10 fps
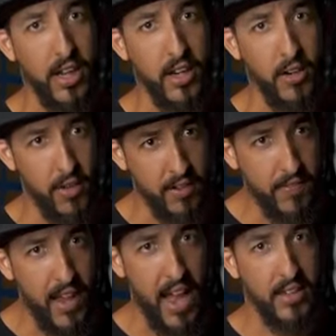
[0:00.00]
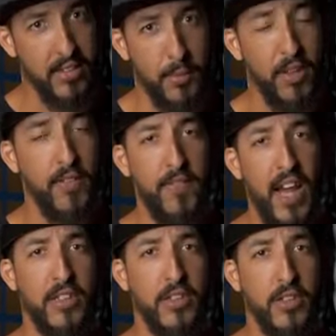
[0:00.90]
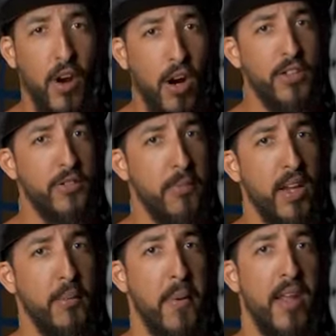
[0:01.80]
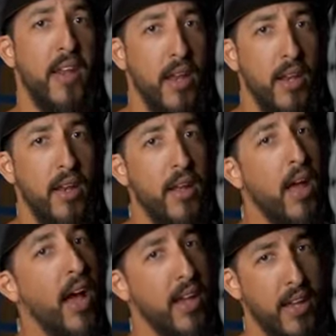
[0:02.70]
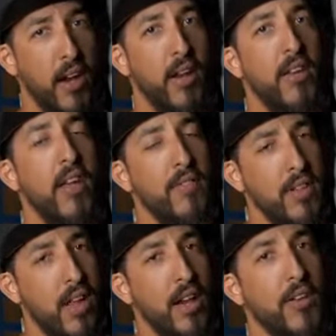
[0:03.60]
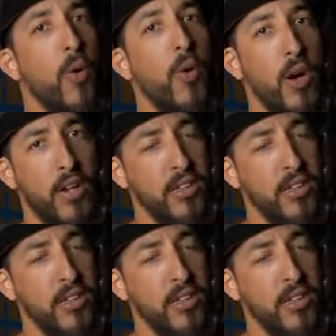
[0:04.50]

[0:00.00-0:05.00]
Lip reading: like you're going fast. Some of the fastest cars you might have been in, I guarantee, have a lot of torque.